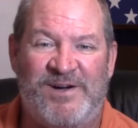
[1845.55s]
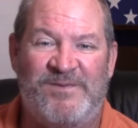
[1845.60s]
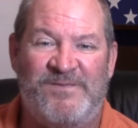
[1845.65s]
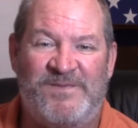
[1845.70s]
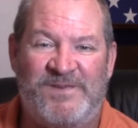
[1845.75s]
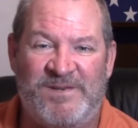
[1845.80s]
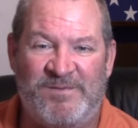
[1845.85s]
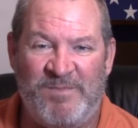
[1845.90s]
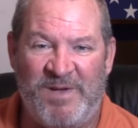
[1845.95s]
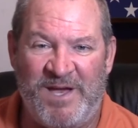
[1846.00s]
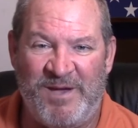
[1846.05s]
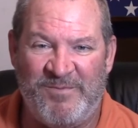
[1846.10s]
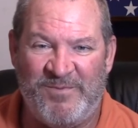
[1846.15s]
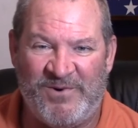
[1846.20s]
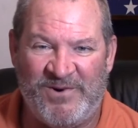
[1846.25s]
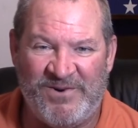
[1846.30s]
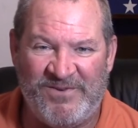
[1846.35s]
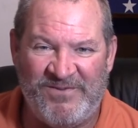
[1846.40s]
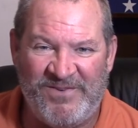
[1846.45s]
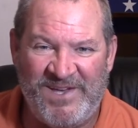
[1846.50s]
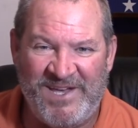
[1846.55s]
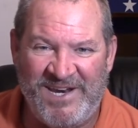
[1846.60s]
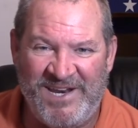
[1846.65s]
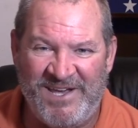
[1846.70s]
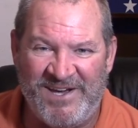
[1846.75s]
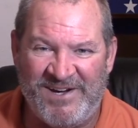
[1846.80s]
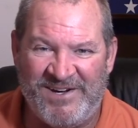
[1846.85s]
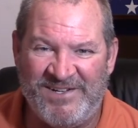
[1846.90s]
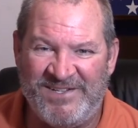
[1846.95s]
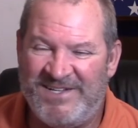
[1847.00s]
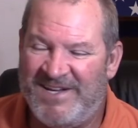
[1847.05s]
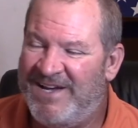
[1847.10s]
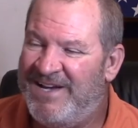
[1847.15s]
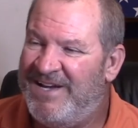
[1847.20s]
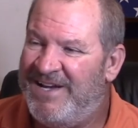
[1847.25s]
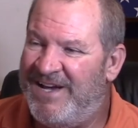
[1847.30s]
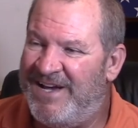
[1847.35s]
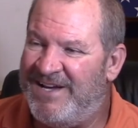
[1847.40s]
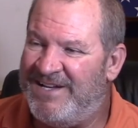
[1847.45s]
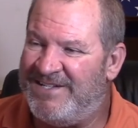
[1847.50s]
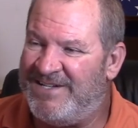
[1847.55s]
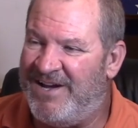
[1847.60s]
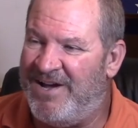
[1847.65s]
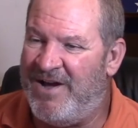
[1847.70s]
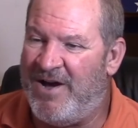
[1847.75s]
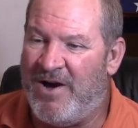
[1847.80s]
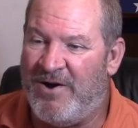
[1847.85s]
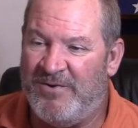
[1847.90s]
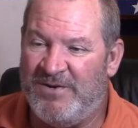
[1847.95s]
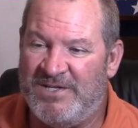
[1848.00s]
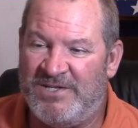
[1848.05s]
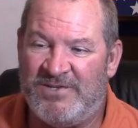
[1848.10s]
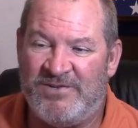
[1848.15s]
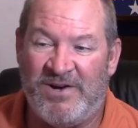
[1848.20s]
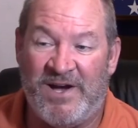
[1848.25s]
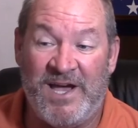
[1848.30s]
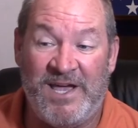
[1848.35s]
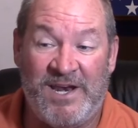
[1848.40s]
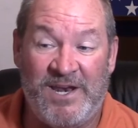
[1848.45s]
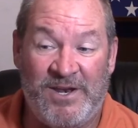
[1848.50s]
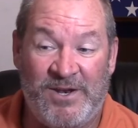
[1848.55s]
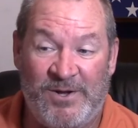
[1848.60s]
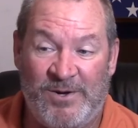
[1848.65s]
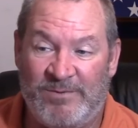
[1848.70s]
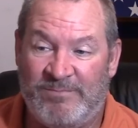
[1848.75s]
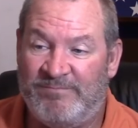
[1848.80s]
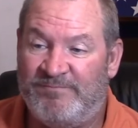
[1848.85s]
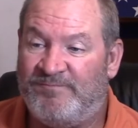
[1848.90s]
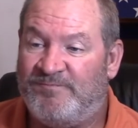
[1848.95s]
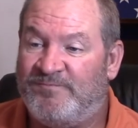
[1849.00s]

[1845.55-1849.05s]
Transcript: oomph to make more videos, as I always try to do.